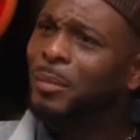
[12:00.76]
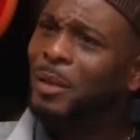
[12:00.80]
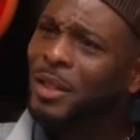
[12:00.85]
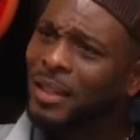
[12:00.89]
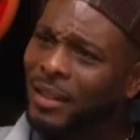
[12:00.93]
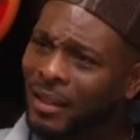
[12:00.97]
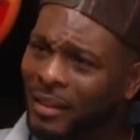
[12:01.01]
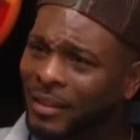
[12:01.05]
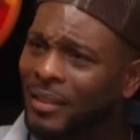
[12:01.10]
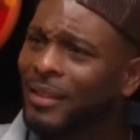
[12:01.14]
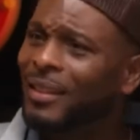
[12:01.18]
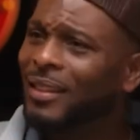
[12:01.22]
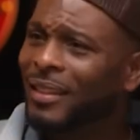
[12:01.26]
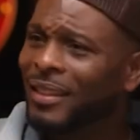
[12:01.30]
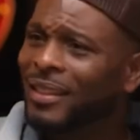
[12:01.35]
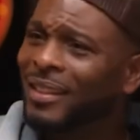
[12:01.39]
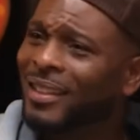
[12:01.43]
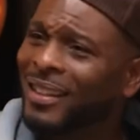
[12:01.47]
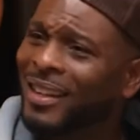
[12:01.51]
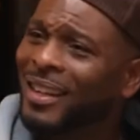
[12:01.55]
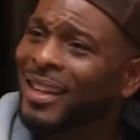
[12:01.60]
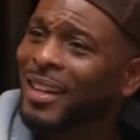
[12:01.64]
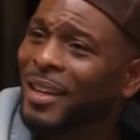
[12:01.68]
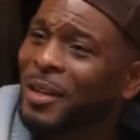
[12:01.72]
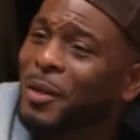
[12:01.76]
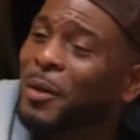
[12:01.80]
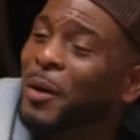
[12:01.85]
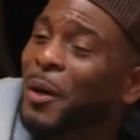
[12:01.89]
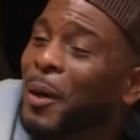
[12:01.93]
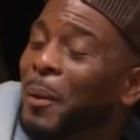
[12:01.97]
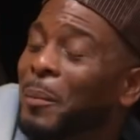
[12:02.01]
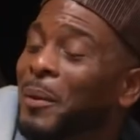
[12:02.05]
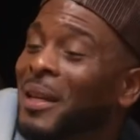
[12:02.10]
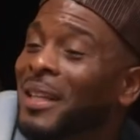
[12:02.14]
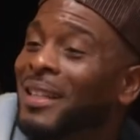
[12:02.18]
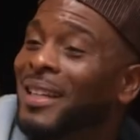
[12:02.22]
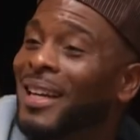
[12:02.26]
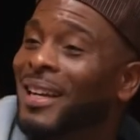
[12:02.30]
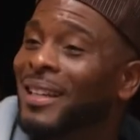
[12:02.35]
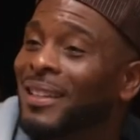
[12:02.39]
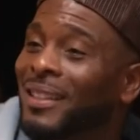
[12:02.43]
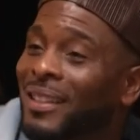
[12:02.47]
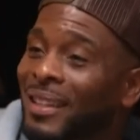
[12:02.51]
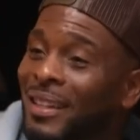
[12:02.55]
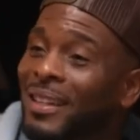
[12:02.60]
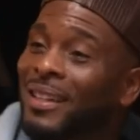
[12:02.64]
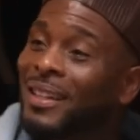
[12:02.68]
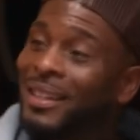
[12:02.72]
be together. You know what I mean?
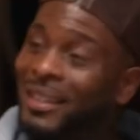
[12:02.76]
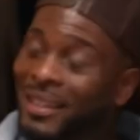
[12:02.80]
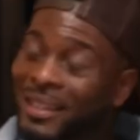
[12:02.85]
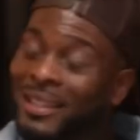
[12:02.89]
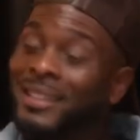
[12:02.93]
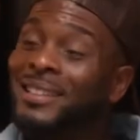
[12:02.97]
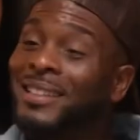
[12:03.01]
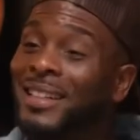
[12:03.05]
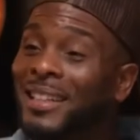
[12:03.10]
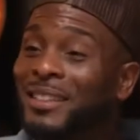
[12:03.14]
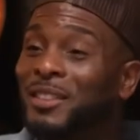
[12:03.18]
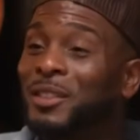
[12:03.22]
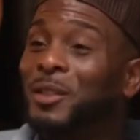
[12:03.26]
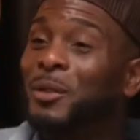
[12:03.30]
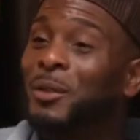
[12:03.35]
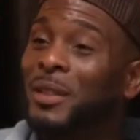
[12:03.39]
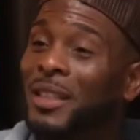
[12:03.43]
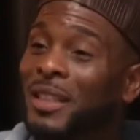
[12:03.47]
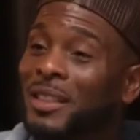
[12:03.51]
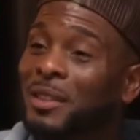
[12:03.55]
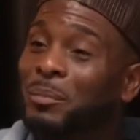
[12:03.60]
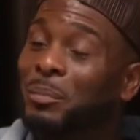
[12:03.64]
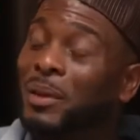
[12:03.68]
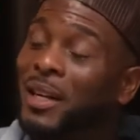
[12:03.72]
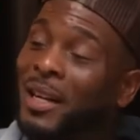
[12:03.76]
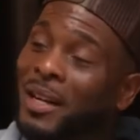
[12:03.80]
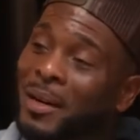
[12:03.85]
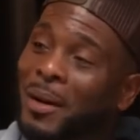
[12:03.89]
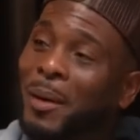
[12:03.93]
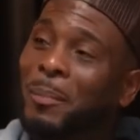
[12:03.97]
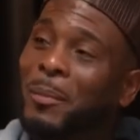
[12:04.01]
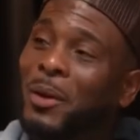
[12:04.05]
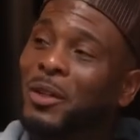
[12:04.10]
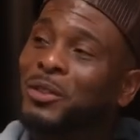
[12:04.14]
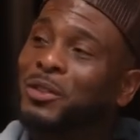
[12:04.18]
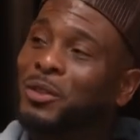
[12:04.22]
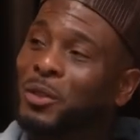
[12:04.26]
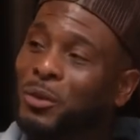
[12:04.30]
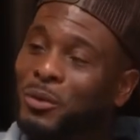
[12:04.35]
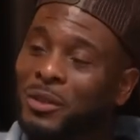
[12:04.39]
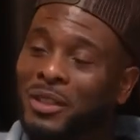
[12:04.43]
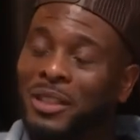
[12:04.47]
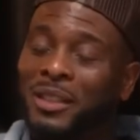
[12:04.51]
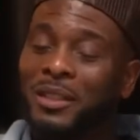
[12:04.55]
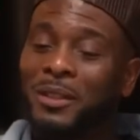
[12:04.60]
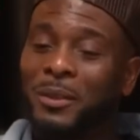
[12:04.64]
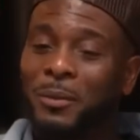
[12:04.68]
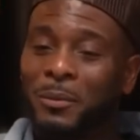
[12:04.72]
Like, let's do this. But then I'm also
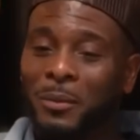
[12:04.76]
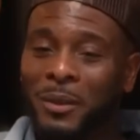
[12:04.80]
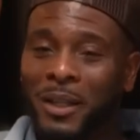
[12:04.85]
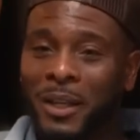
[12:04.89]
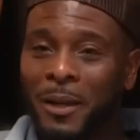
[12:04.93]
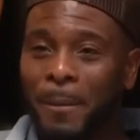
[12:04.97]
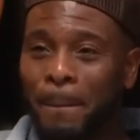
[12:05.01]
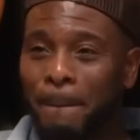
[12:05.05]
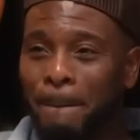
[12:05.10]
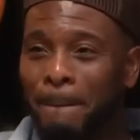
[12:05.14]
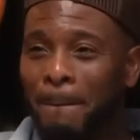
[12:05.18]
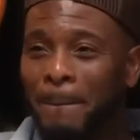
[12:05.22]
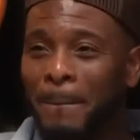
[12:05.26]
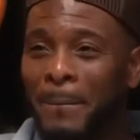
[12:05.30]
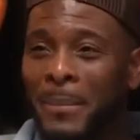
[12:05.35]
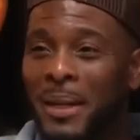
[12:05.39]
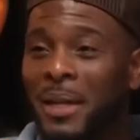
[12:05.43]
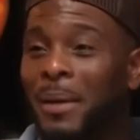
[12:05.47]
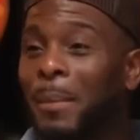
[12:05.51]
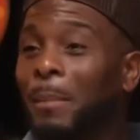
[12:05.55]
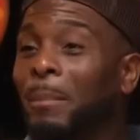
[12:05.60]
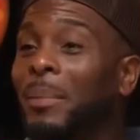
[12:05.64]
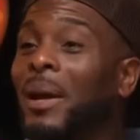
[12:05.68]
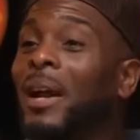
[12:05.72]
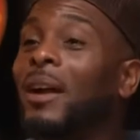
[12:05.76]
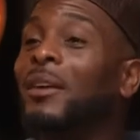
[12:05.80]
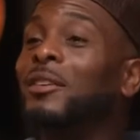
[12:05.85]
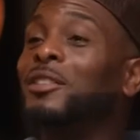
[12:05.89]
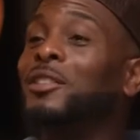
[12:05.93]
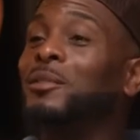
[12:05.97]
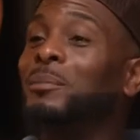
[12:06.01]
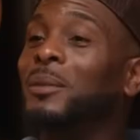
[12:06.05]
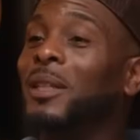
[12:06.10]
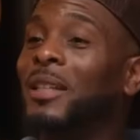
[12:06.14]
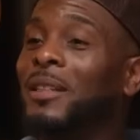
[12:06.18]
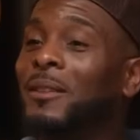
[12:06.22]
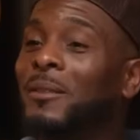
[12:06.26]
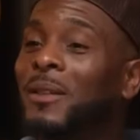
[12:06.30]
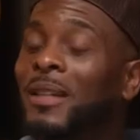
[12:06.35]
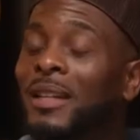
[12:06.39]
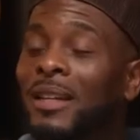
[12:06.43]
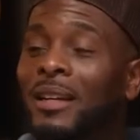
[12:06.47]
dealing with the embarrassment